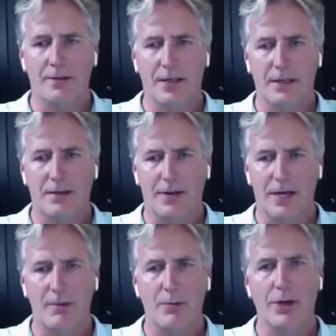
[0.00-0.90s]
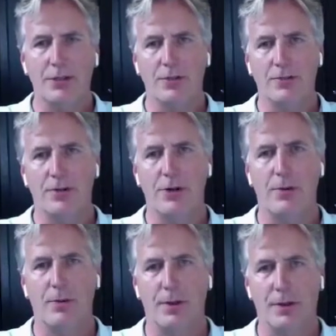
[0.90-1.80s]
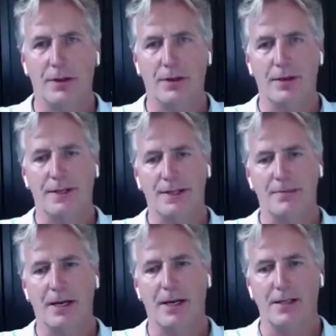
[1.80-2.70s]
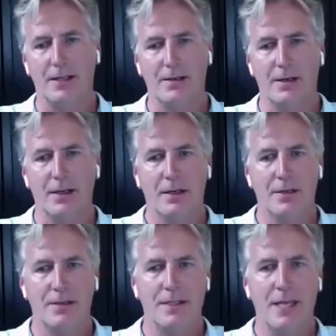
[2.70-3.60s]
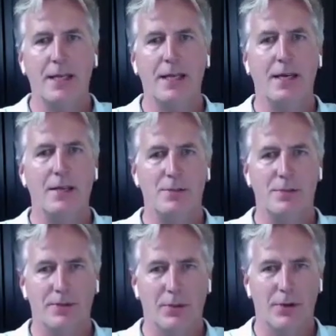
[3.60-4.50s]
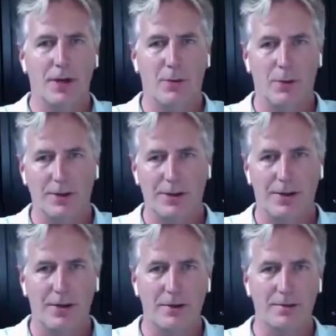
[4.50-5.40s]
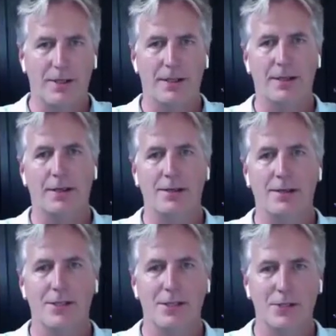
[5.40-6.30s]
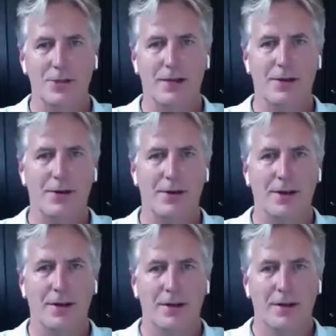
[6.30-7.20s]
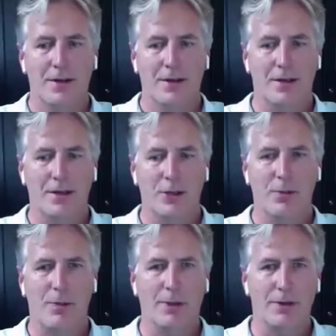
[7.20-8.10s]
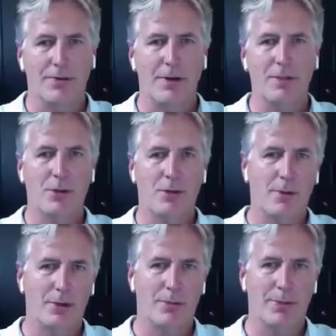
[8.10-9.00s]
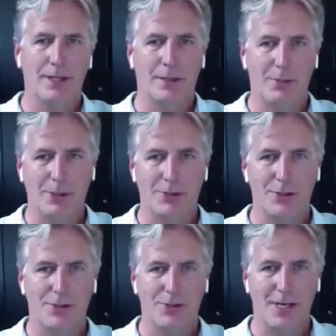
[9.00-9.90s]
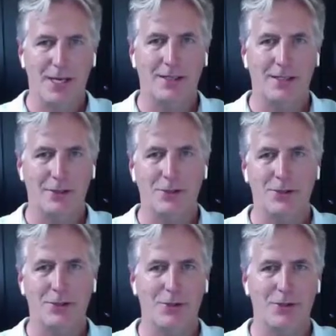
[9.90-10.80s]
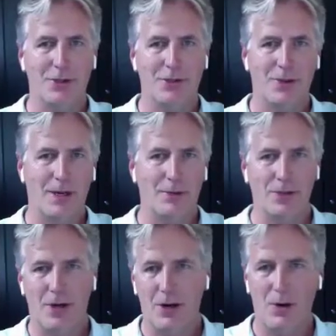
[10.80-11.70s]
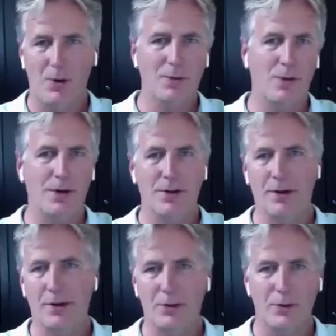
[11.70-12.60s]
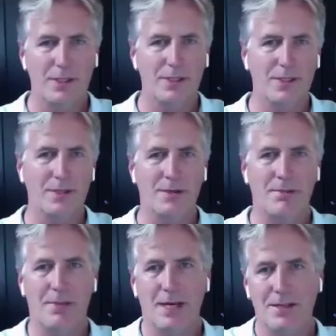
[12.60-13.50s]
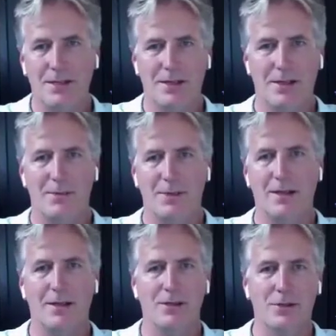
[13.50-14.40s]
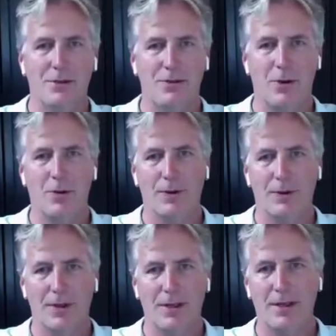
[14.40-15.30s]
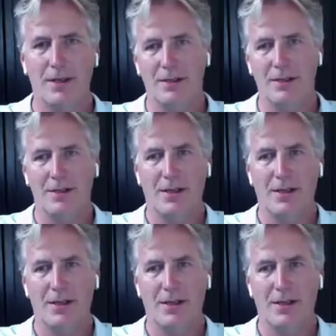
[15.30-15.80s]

a lot of admiration for Herman Miller. I did decades before I worked there. My sister had their famous Herman Miller picnic posters hanging in her studio. So I was always wondering, who is this amazing company that's so forward thinking and